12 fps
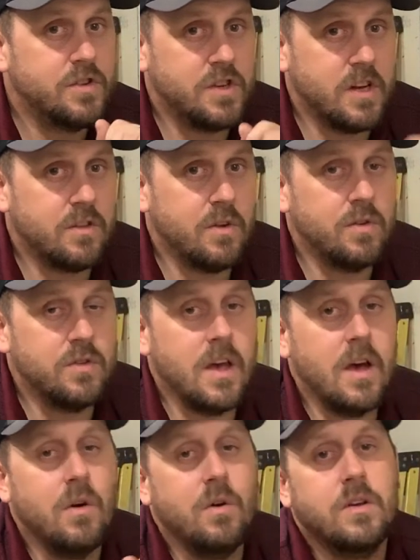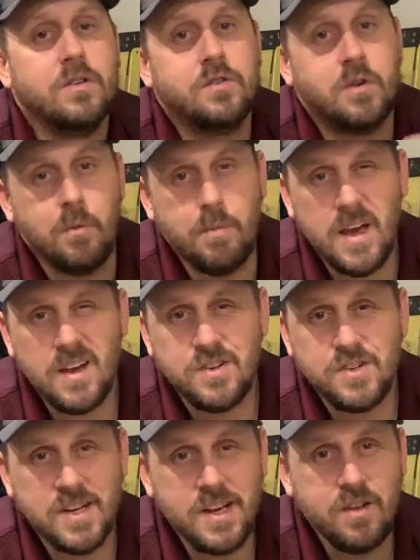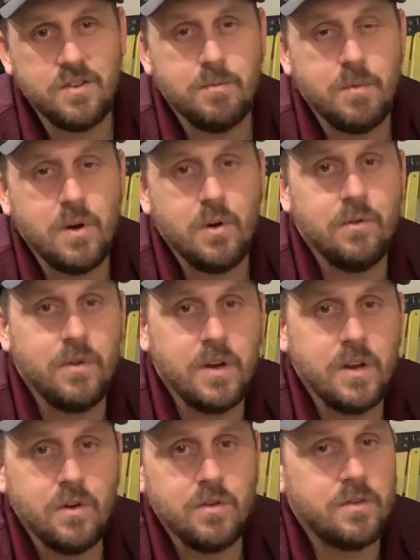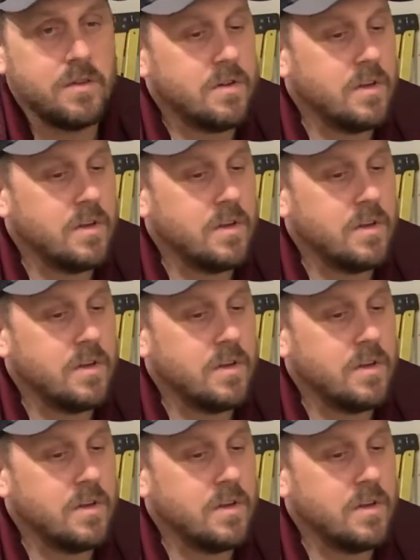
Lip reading: Check those out. Go back and check out some of my old videos.